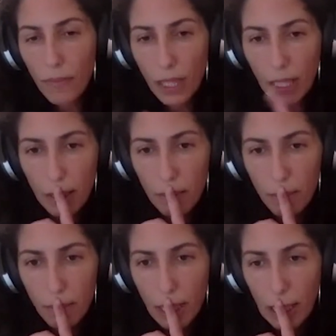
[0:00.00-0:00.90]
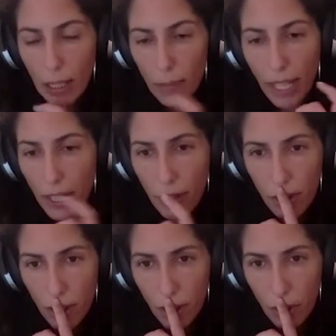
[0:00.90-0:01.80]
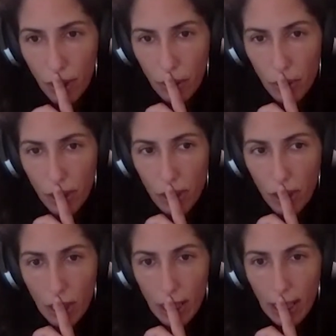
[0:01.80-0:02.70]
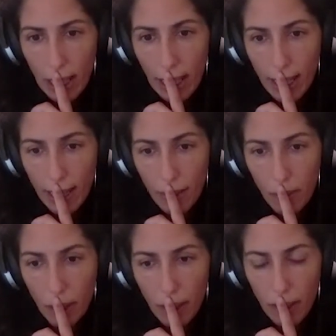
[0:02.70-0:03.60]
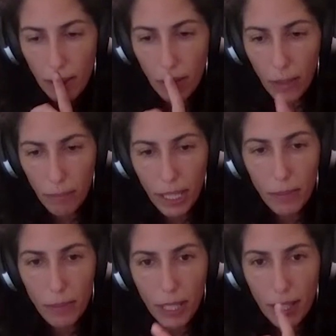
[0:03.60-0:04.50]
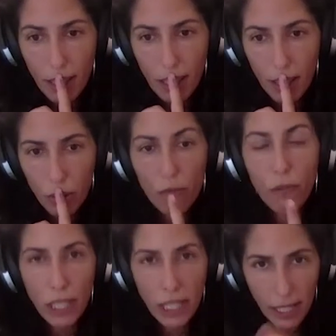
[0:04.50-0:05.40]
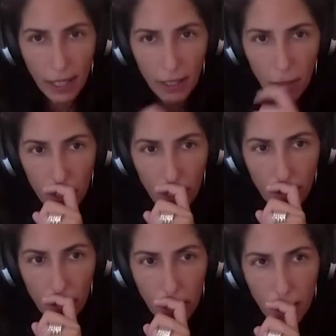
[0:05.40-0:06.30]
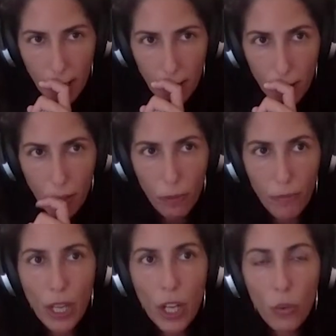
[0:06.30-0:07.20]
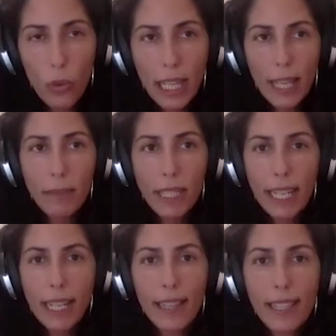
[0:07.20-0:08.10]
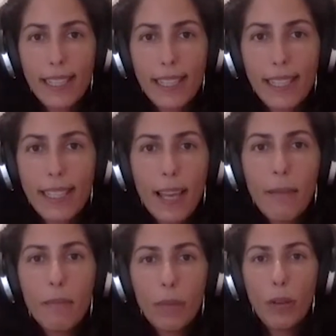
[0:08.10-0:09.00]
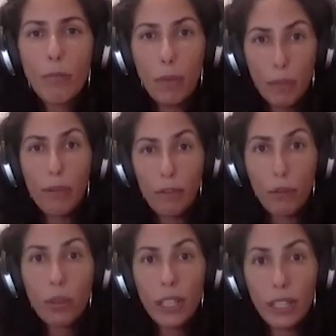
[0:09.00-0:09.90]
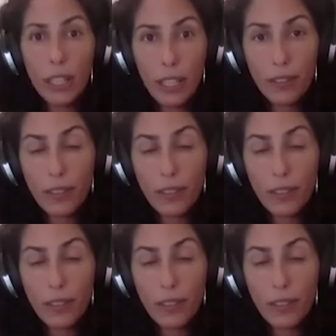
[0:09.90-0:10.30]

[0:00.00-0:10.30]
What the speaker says: Many years ago, there was at a B2B, it was voice tech. It was in voice tech. So we kept getting the same before a